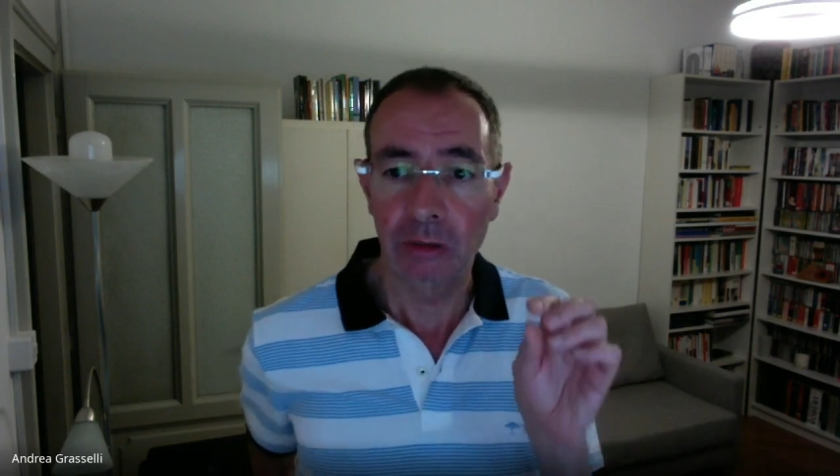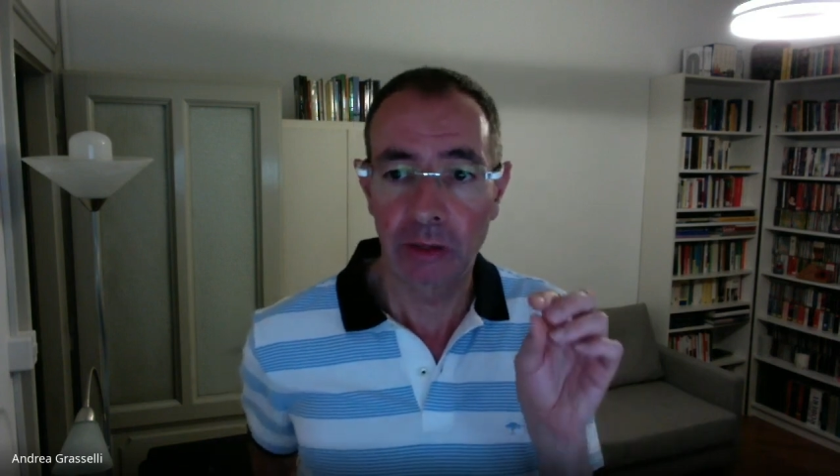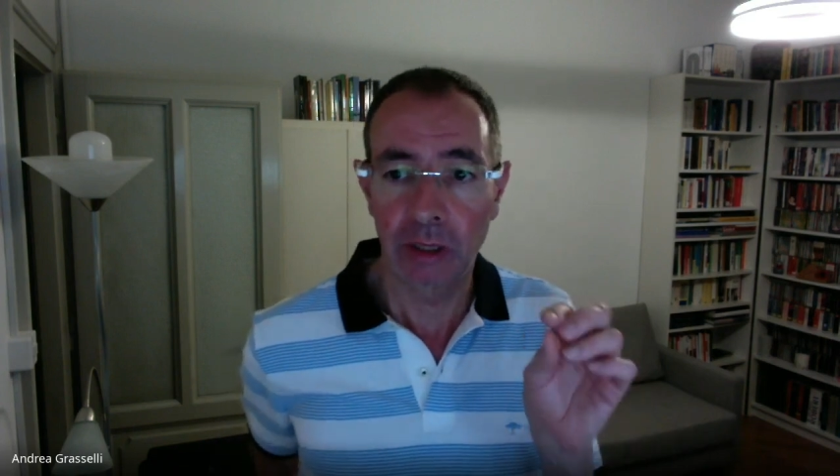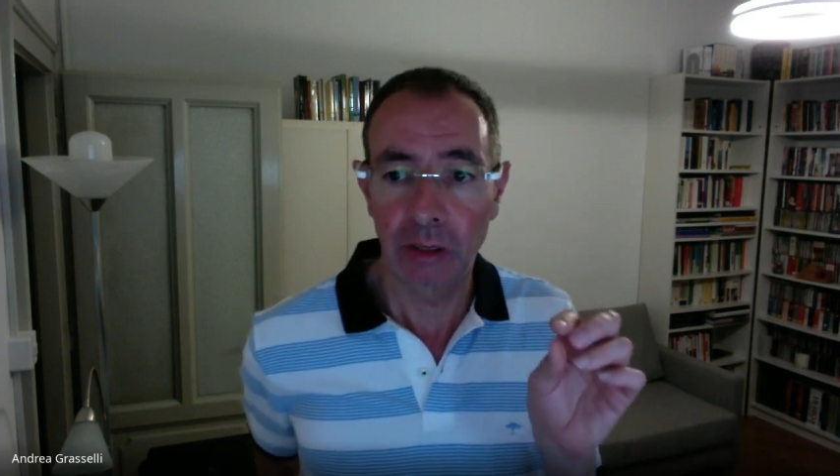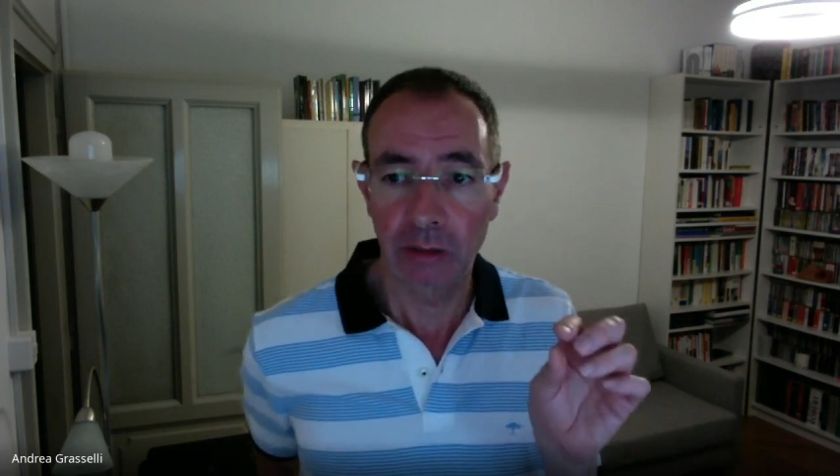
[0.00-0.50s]

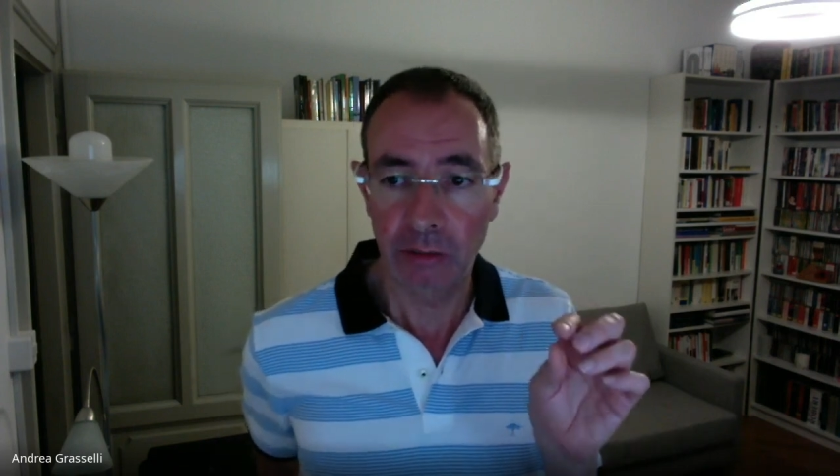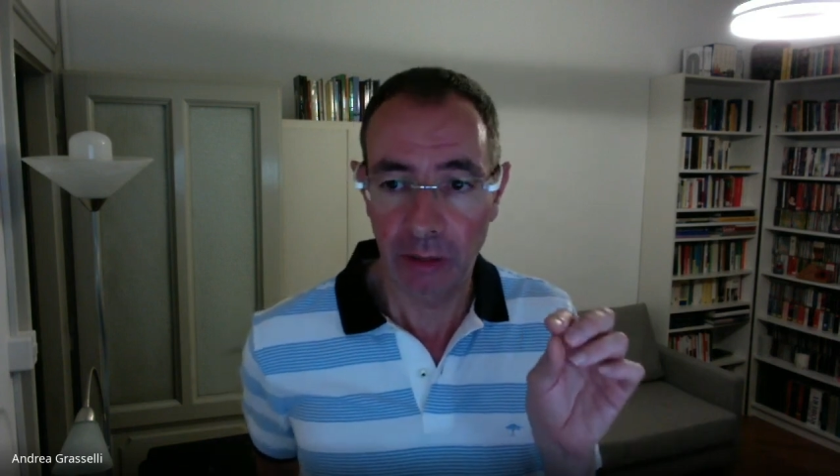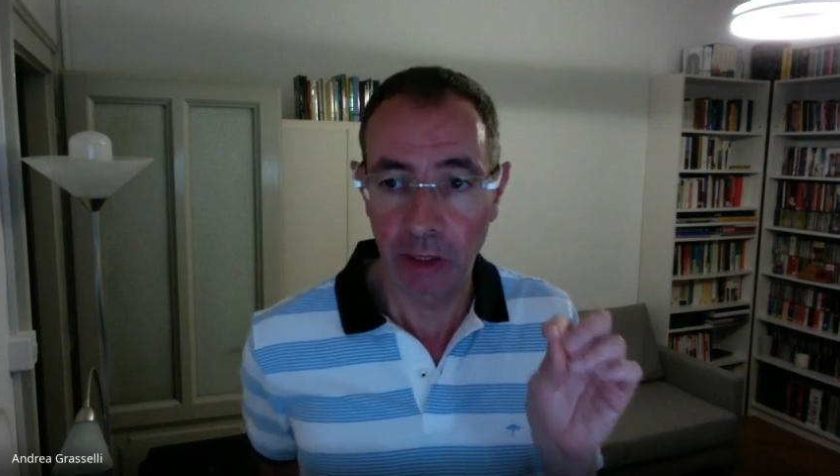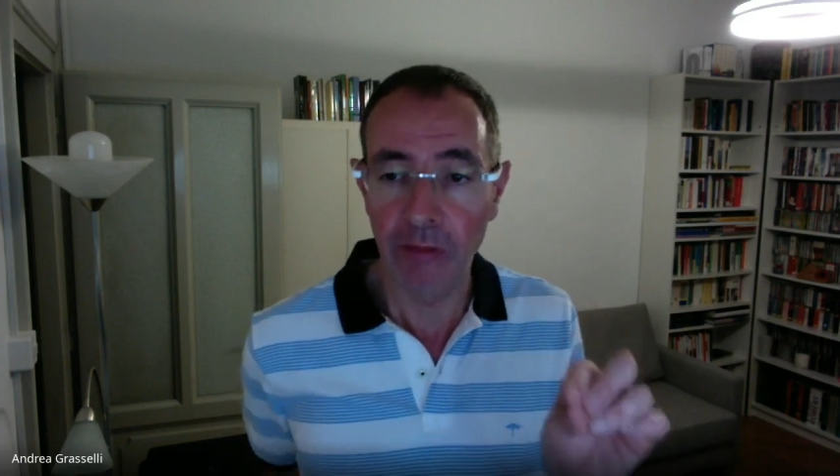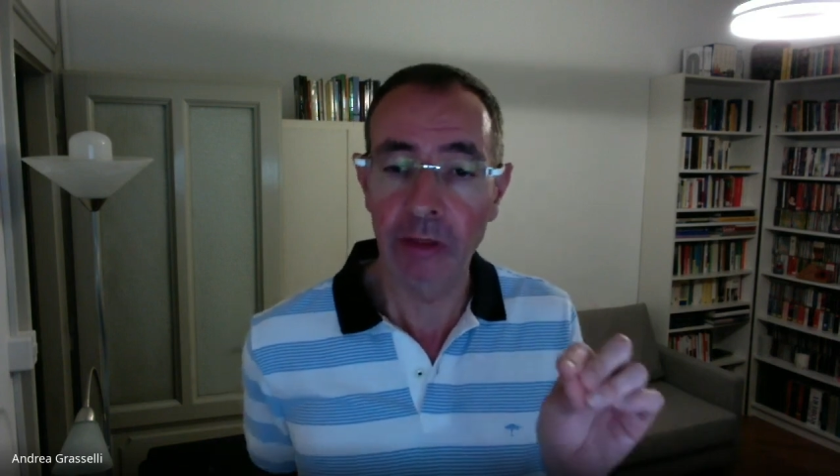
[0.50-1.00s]
re
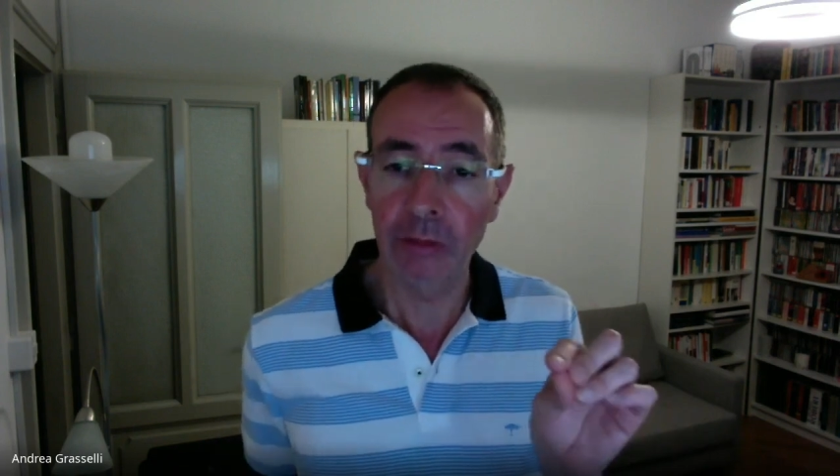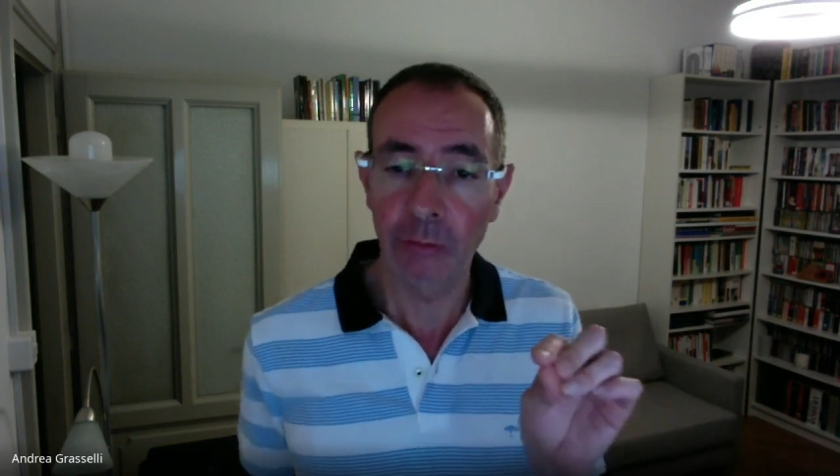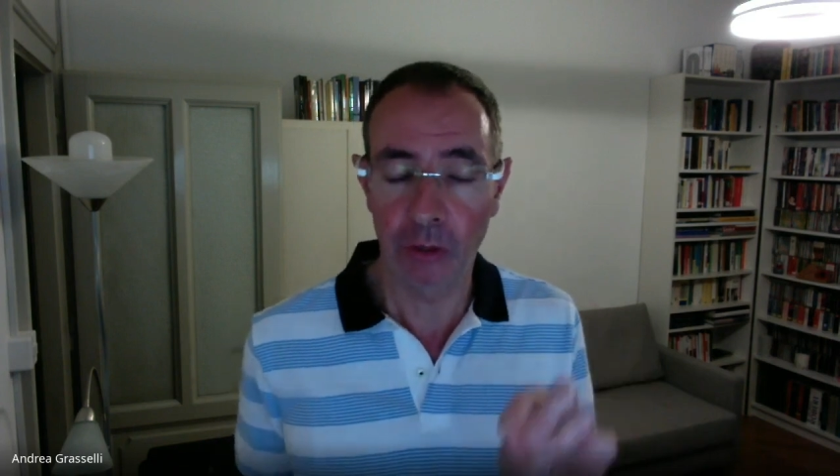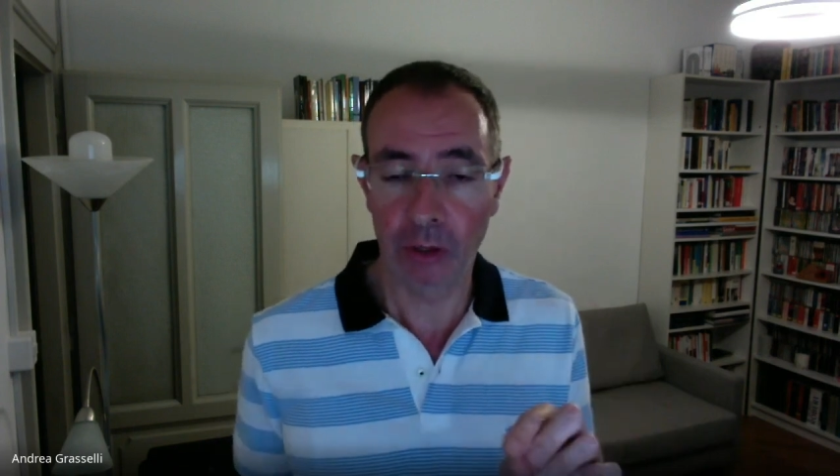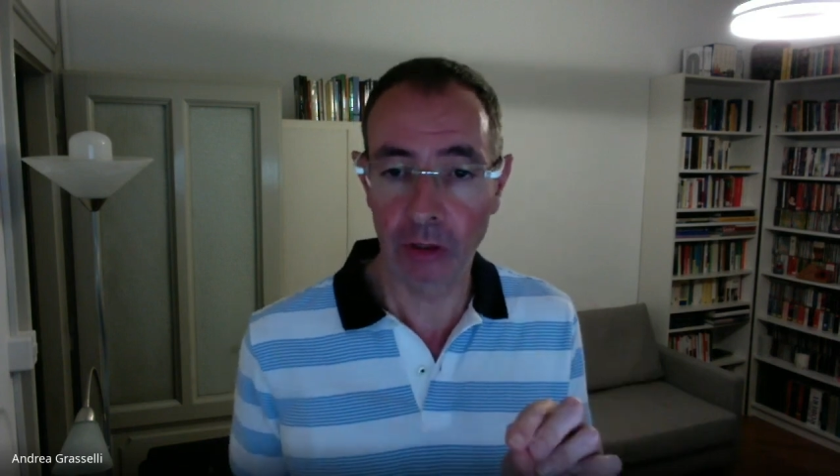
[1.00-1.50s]
relevant
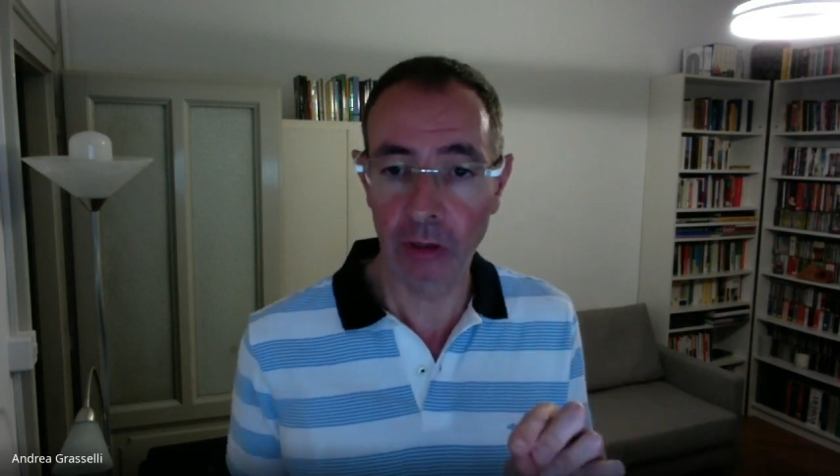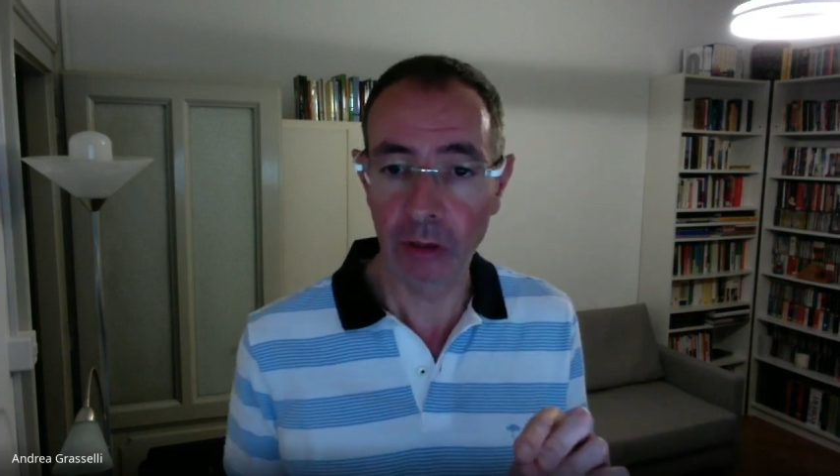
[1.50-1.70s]
for her.